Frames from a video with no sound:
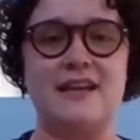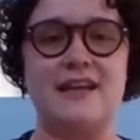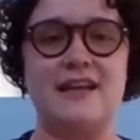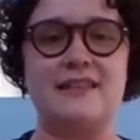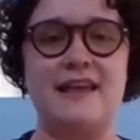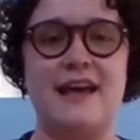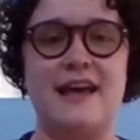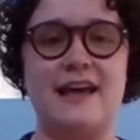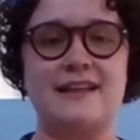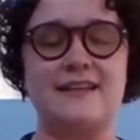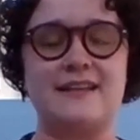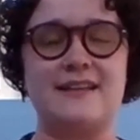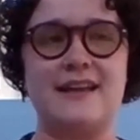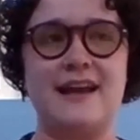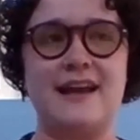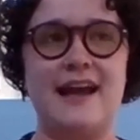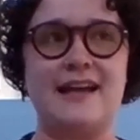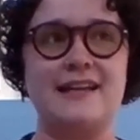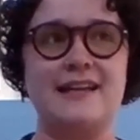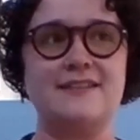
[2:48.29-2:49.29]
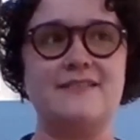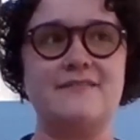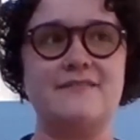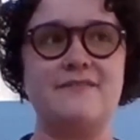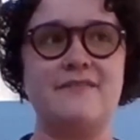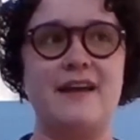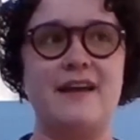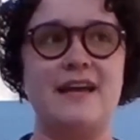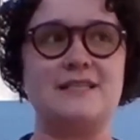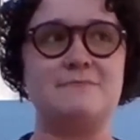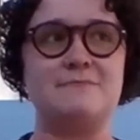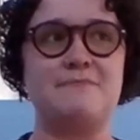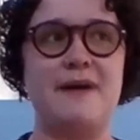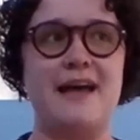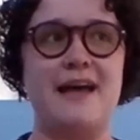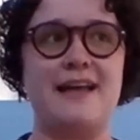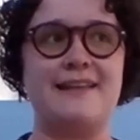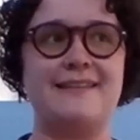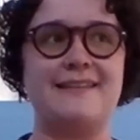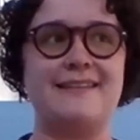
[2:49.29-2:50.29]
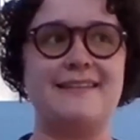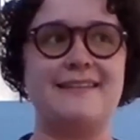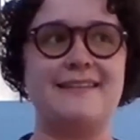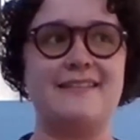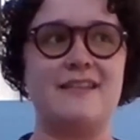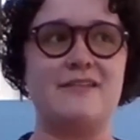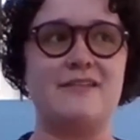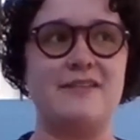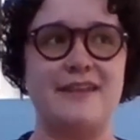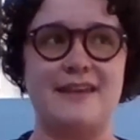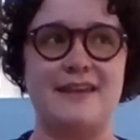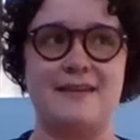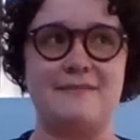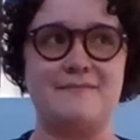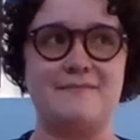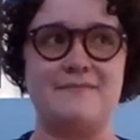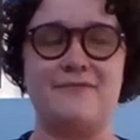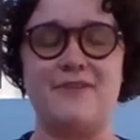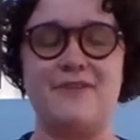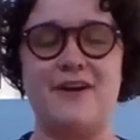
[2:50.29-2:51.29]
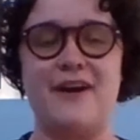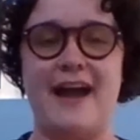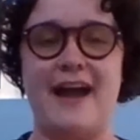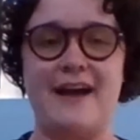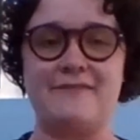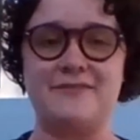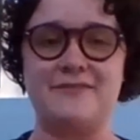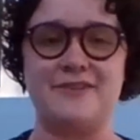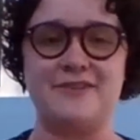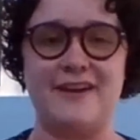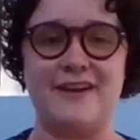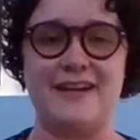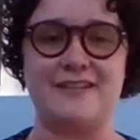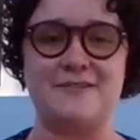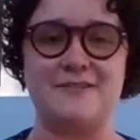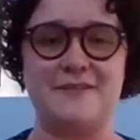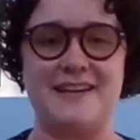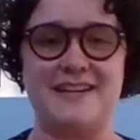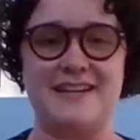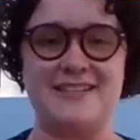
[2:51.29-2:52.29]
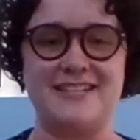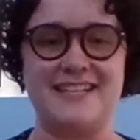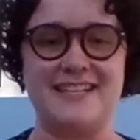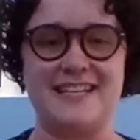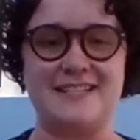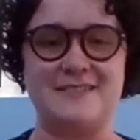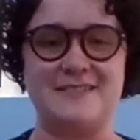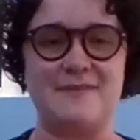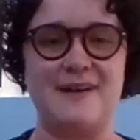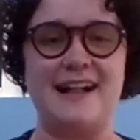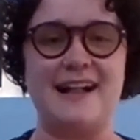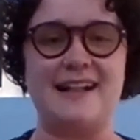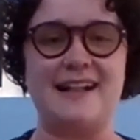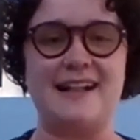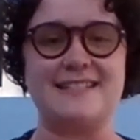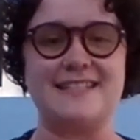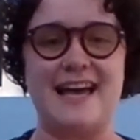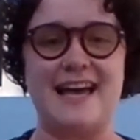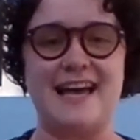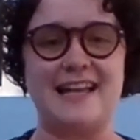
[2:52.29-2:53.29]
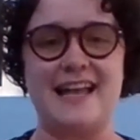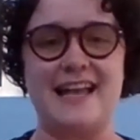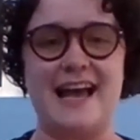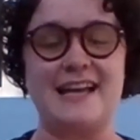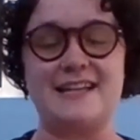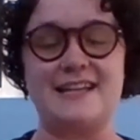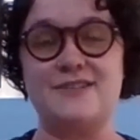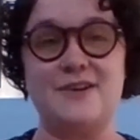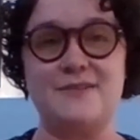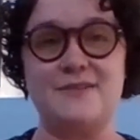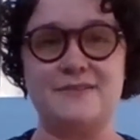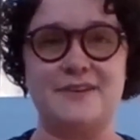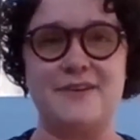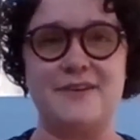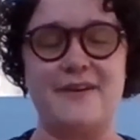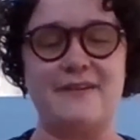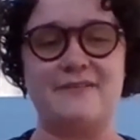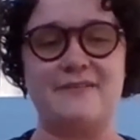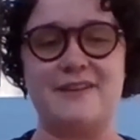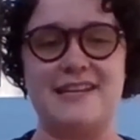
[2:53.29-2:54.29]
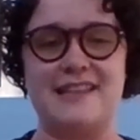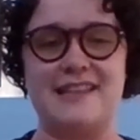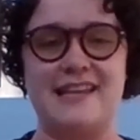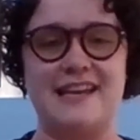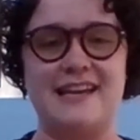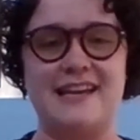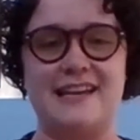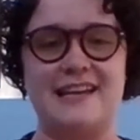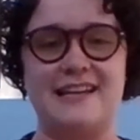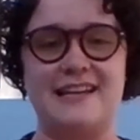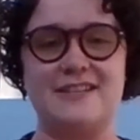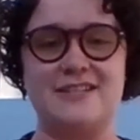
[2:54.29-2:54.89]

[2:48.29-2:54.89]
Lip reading: And that kind of has been the theme for after graduation as well, is that I don't know everything.